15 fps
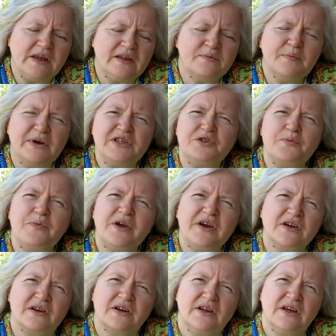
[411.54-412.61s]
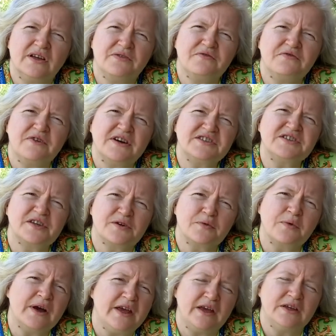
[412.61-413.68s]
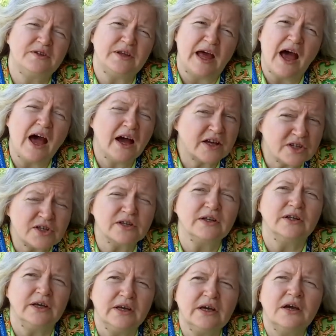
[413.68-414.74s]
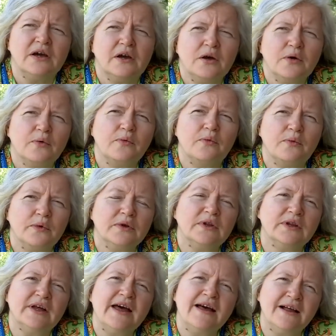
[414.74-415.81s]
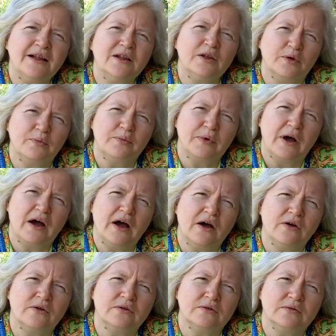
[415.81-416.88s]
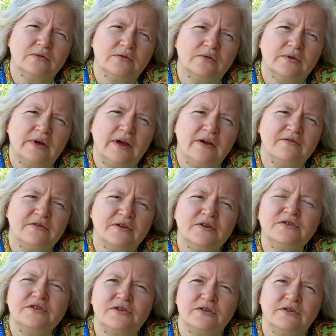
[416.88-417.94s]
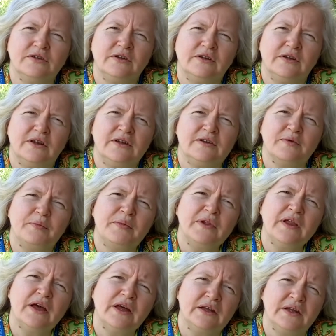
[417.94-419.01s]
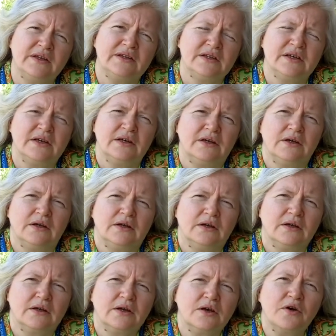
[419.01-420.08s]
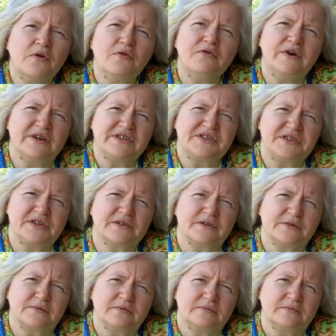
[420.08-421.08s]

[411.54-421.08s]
in much bigger and faster way. It actually will help our evolution in the planet go faster.